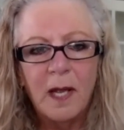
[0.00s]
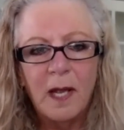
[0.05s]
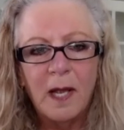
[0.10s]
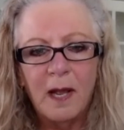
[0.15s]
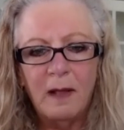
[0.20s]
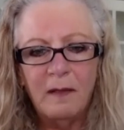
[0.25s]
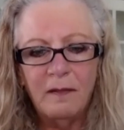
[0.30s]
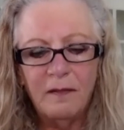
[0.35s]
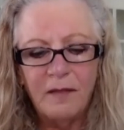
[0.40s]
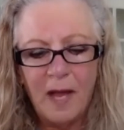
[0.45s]

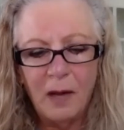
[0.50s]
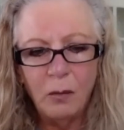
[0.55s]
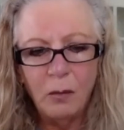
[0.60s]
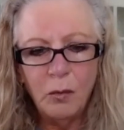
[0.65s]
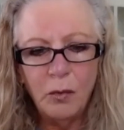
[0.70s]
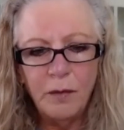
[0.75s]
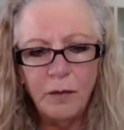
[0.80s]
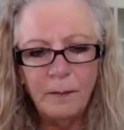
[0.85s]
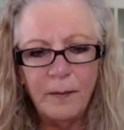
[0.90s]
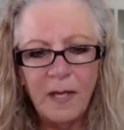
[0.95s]
And that
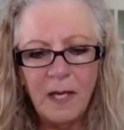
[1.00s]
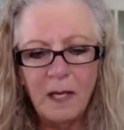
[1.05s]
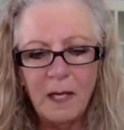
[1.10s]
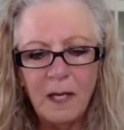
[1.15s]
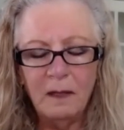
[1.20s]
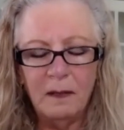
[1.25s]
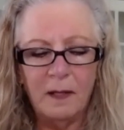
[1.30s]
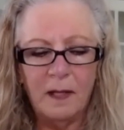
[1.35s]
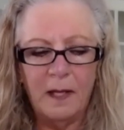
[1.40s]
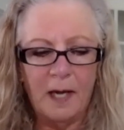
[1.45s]
would be
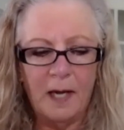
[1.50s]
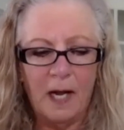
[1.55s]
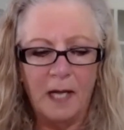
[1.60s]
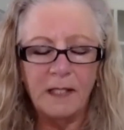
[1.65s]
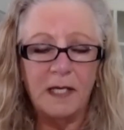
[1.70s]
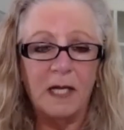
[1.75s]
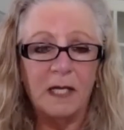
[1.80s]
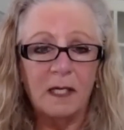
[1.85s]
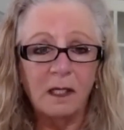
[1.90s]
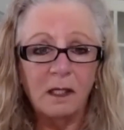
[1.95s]
that I
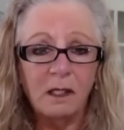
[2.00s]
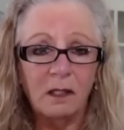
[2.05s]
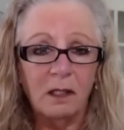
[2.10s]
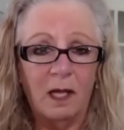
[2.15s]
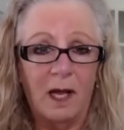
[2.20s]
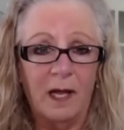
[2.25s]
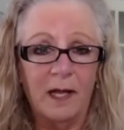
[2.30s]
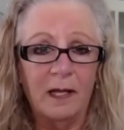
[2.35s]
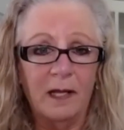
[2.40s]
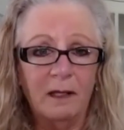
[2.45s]
take a
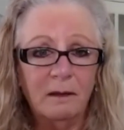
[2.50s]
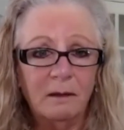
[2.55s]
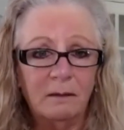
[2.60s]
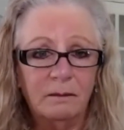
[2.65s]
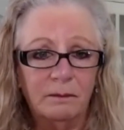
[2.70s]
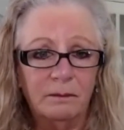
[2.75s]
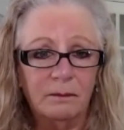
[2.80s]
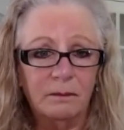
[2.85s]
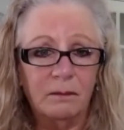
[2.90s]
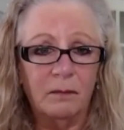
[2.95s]
client
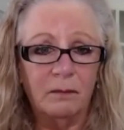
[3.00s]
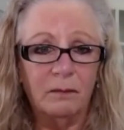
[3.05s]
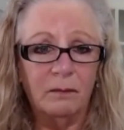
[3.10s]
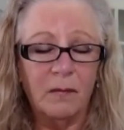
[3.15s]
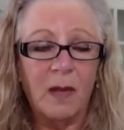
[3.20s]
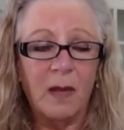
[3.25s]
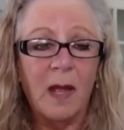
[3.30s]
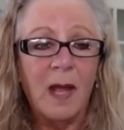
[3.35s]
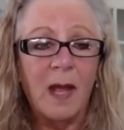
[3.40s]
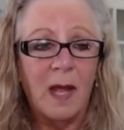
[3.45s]

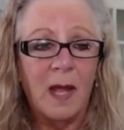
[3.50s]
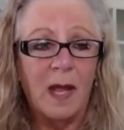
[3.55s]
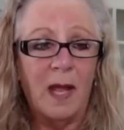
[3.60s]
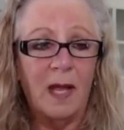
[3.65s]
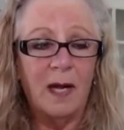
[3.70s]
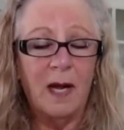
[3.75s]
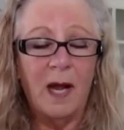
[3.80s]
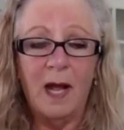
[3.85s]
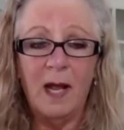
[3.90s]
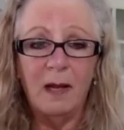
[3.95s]
and
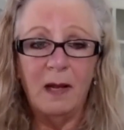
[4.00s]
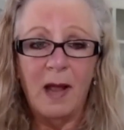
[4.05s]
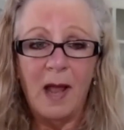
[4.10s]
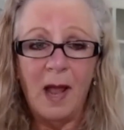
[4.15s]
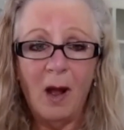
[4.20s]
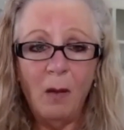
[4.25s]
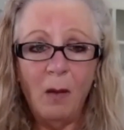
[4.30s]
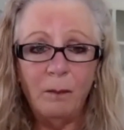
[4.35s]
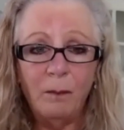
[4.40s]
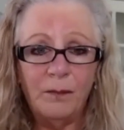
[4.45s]
I
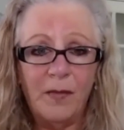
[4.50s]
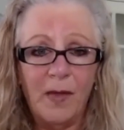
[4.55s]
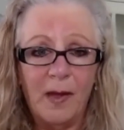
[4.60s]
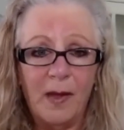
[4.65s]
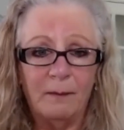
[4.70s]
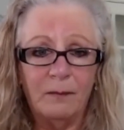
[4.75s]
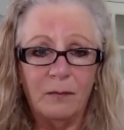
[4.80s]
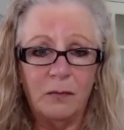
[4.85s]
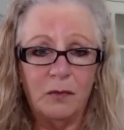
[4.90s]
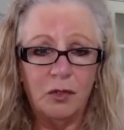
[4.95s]
help
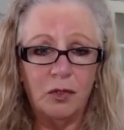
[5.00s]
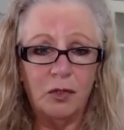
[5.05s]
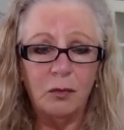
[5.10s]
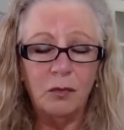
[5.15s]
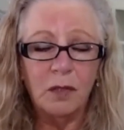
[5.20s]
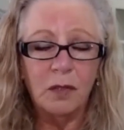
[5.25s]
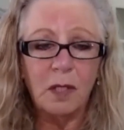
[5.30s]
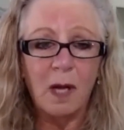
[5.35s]
them to come